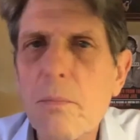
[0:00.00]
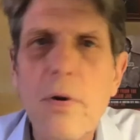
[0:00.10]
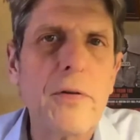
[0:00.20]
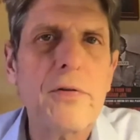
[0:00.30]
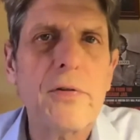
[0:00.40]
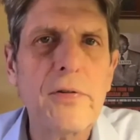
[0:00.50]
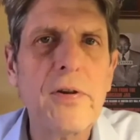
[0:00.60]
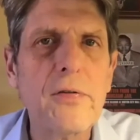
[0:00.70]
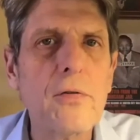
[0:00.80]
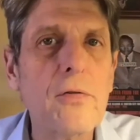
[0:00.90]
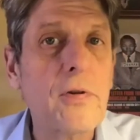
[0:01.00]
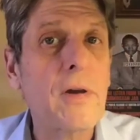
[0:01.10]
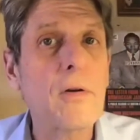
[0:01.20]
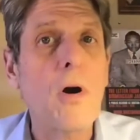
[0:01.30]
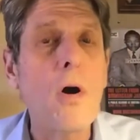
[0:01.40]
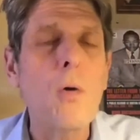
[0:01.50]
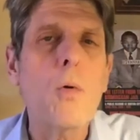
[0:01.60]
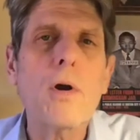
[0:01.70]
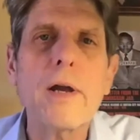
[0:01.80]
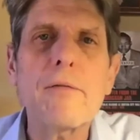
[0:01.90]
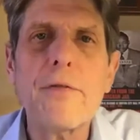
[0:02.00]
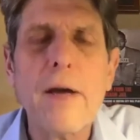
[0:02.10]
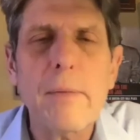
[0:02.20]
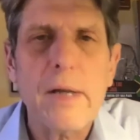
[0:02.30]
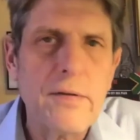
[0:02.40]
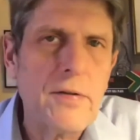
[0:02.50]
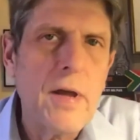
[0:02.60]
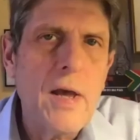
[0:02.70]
brothers and sisters and all working families.